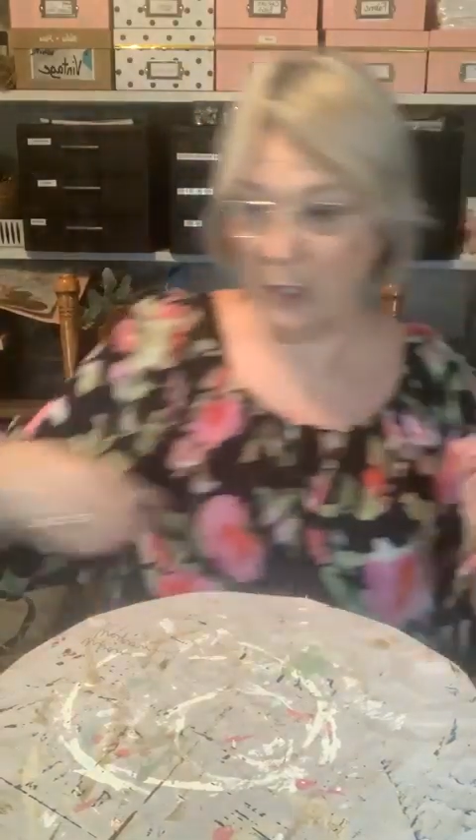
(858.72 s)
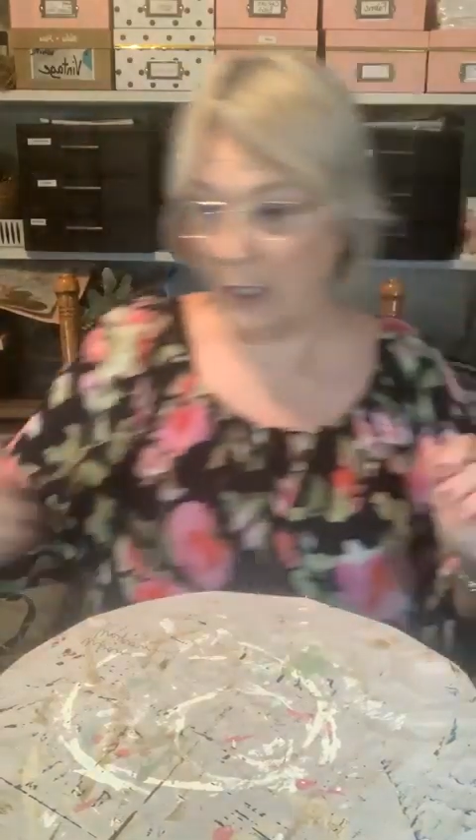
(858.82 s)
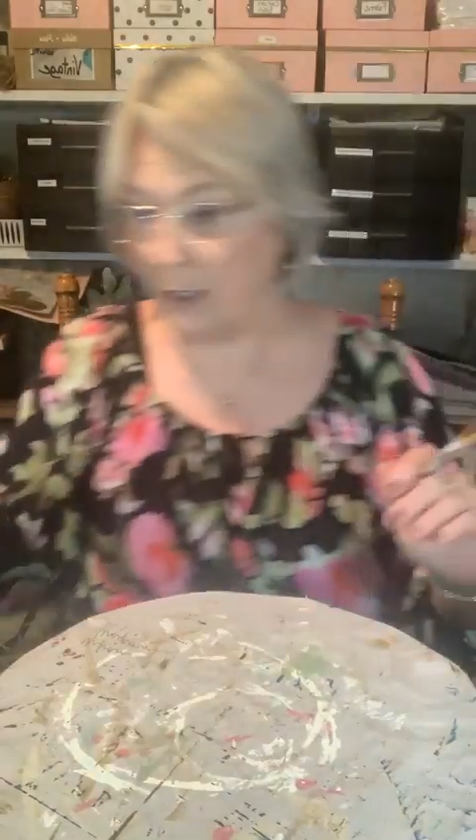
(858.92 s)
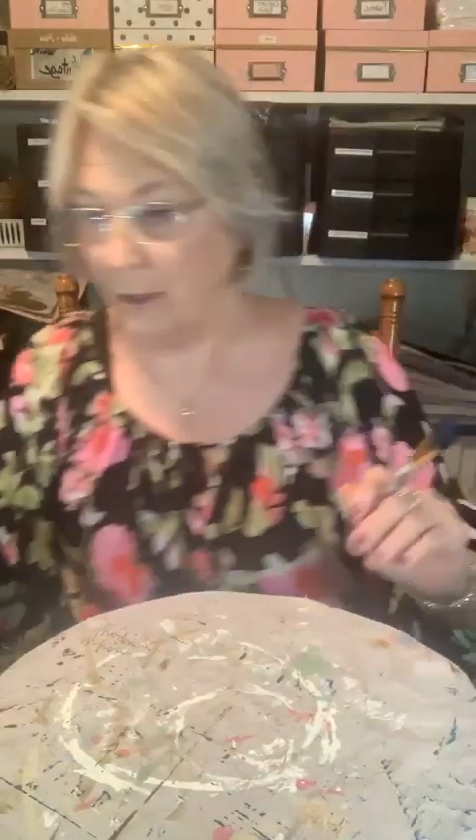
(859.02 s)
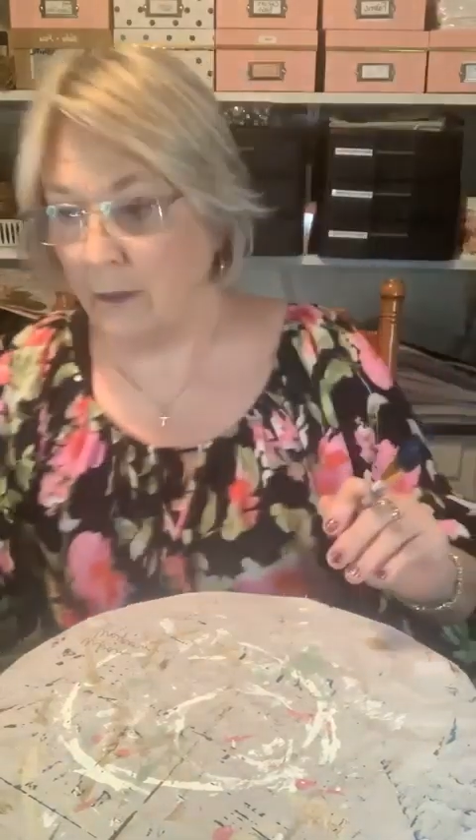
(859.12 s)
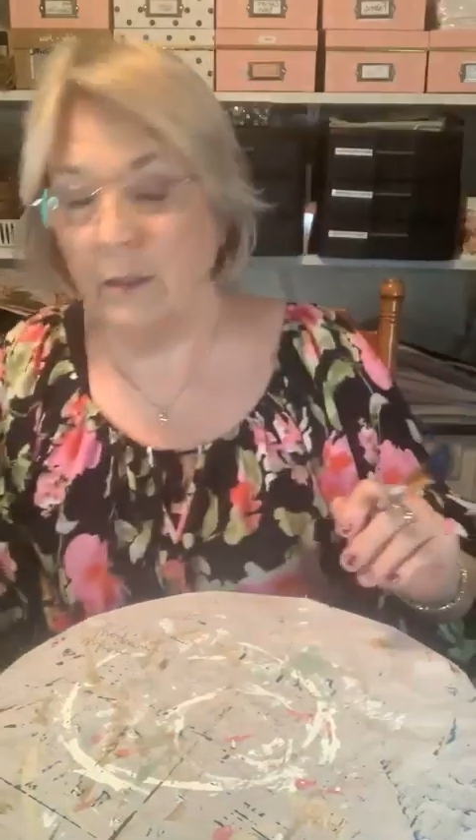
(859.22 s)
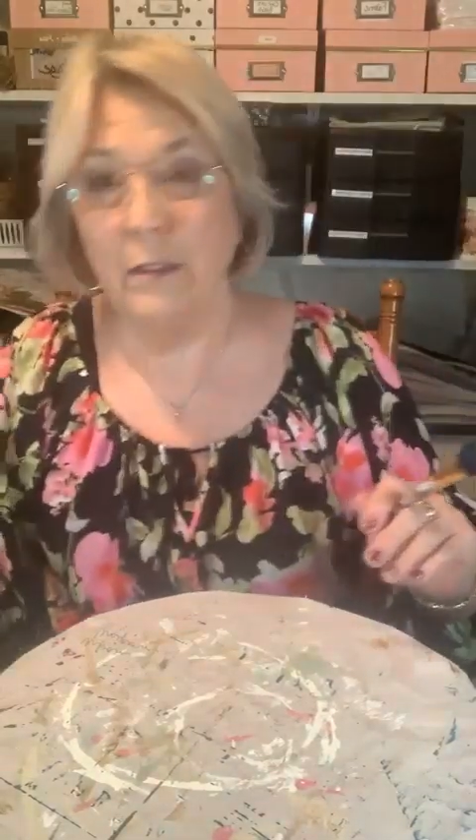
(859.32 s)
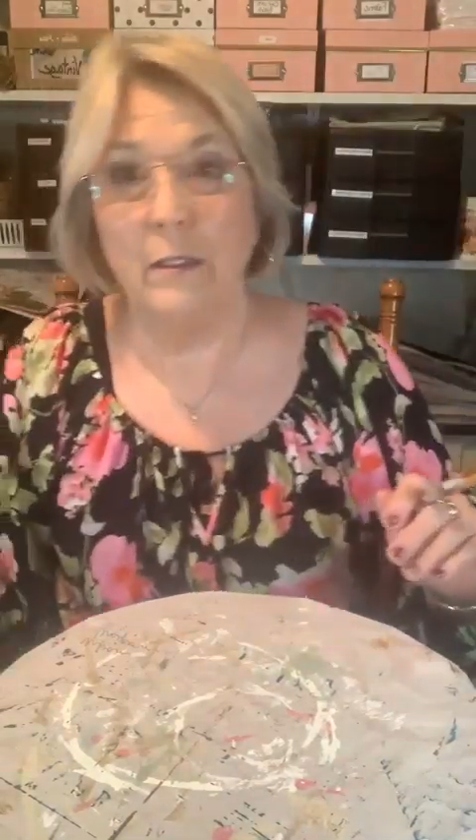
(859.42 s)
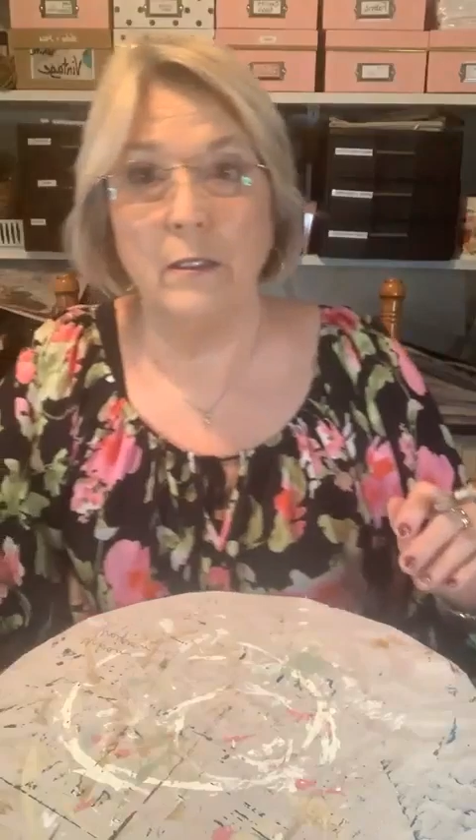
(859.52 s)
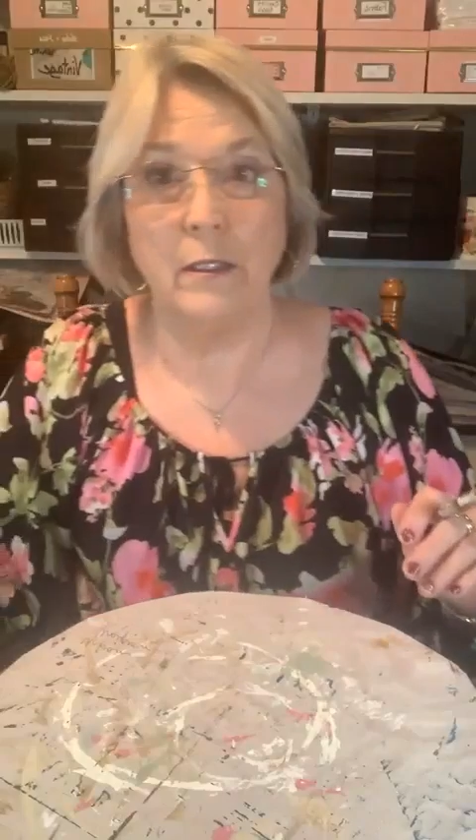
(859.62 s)
Okay,
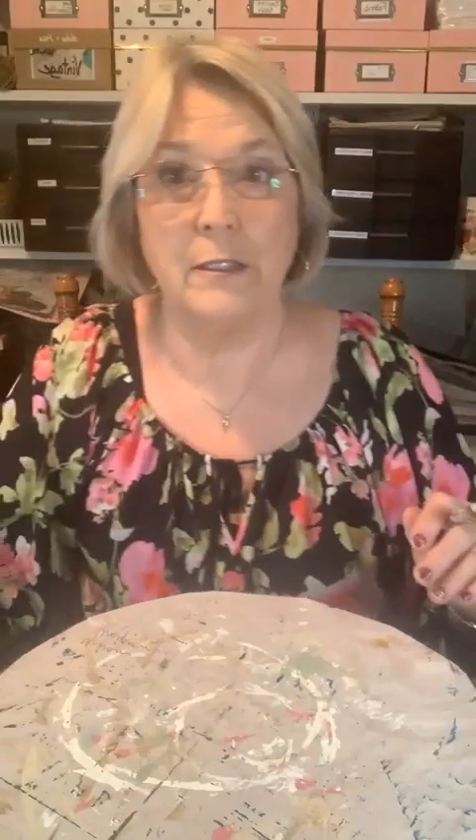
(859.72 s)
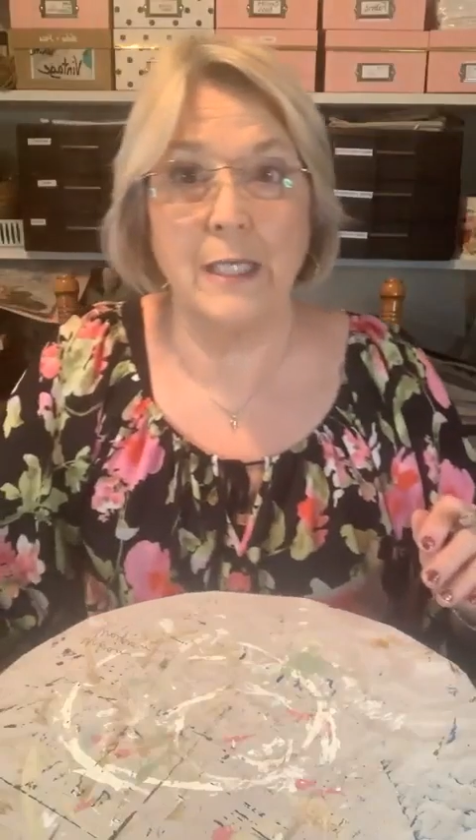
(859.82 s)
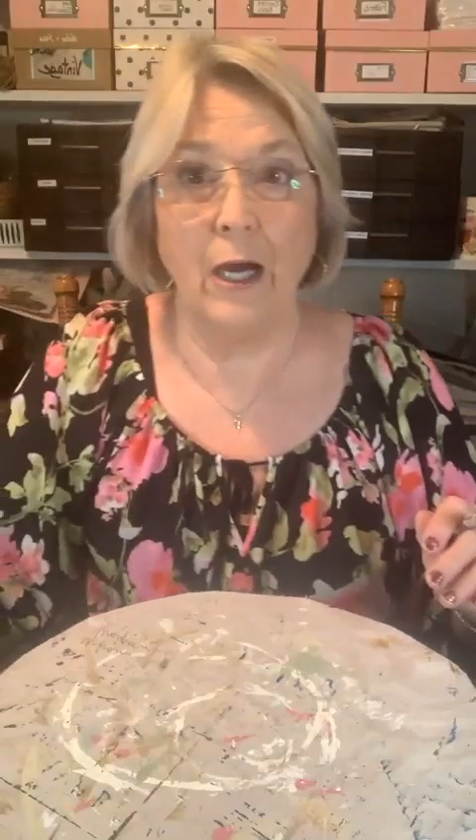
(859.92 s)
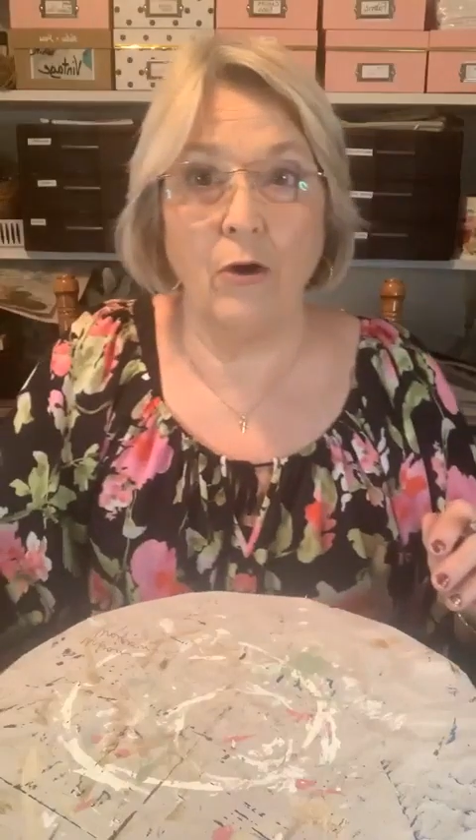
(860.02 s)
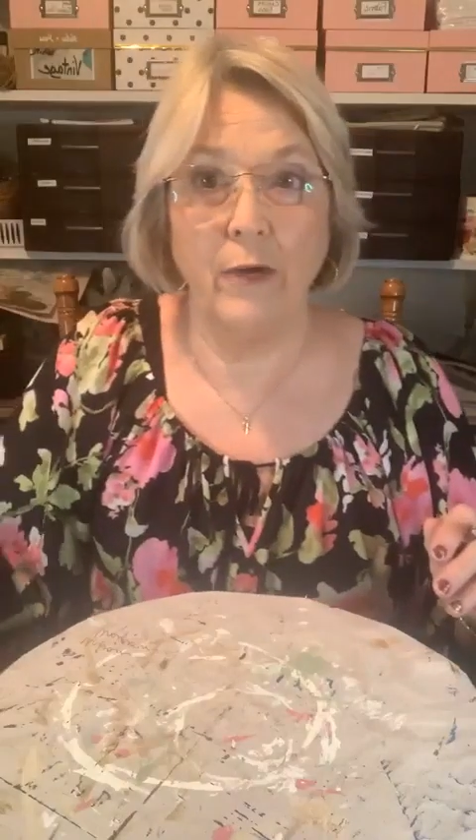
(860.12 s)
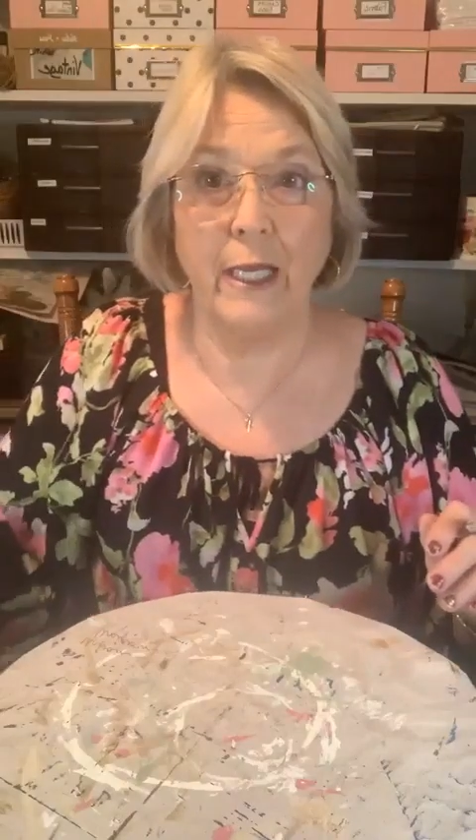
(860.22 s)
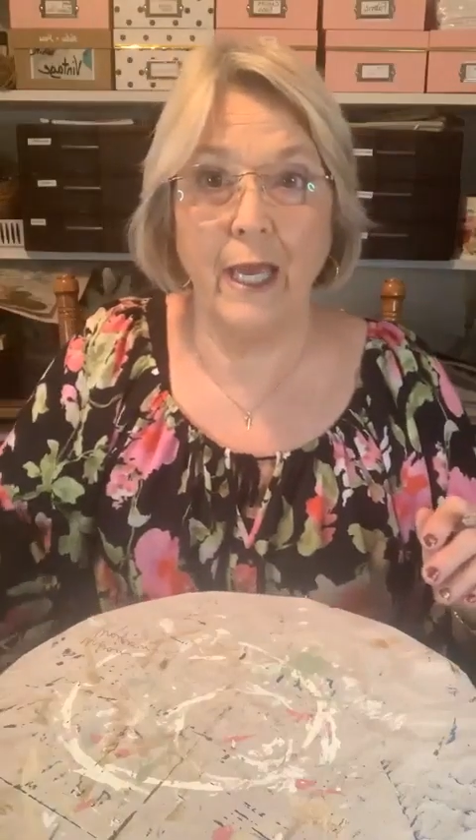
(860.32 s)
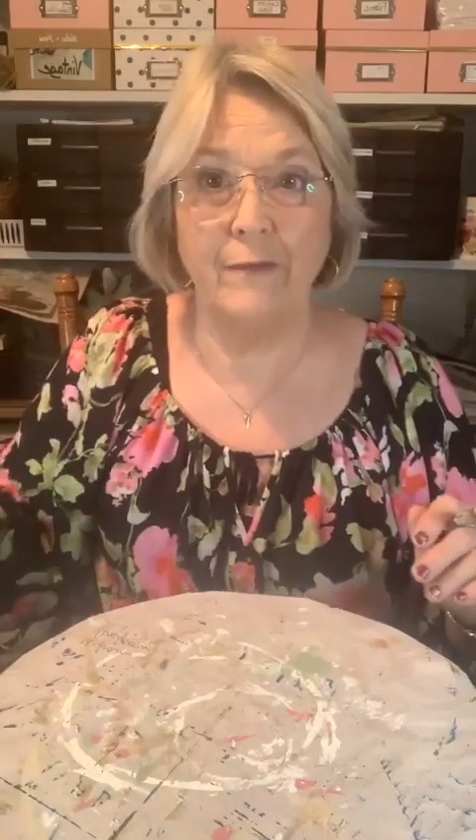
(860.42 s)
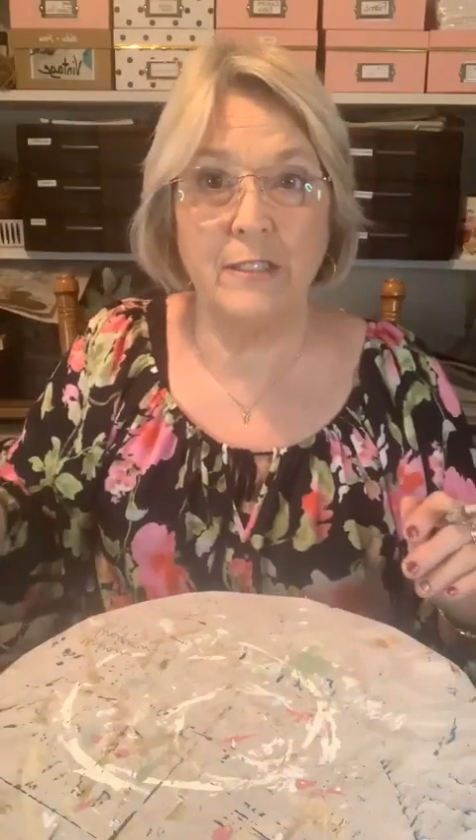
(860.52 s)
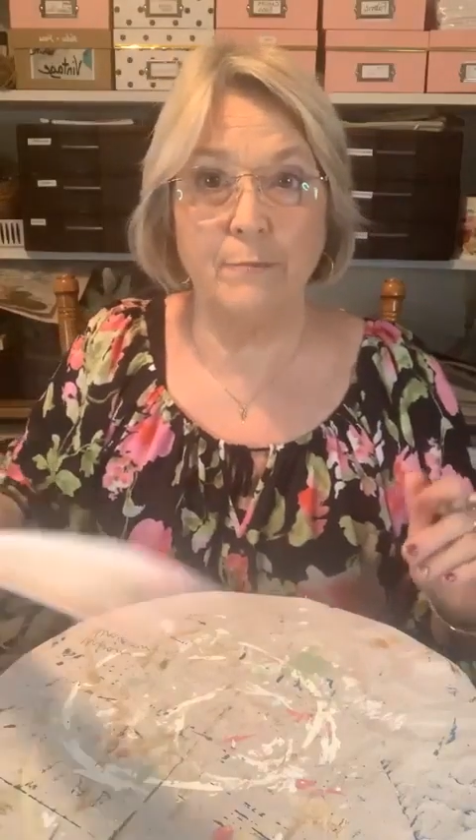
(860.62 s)
because I
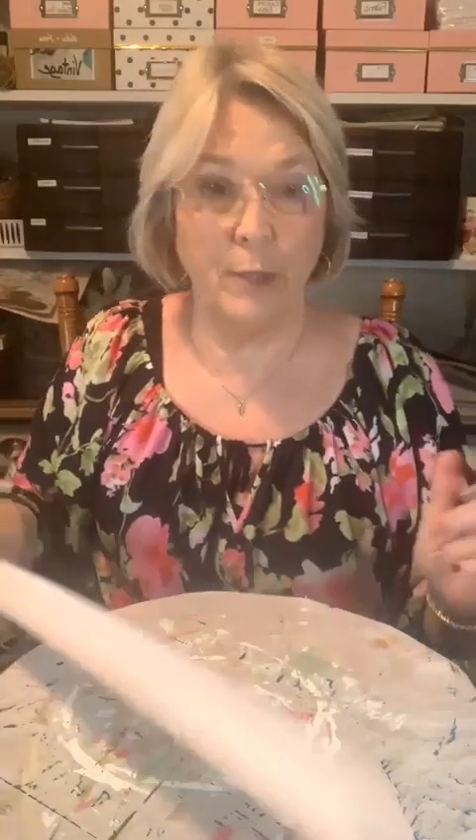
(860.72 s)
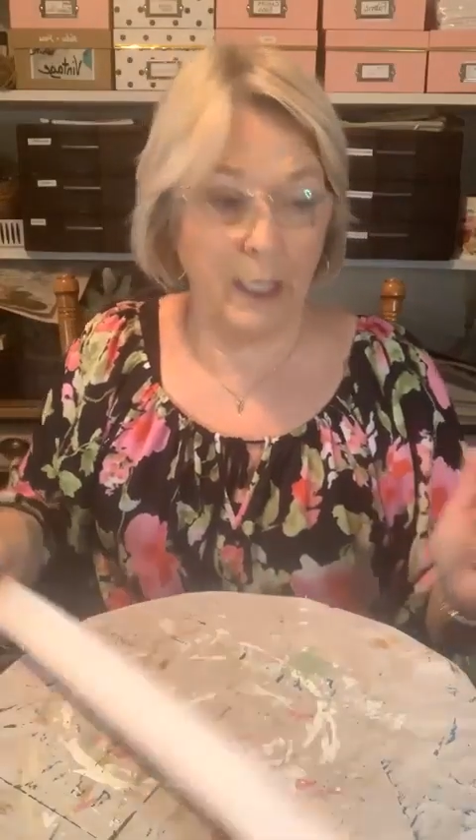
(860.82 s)
already have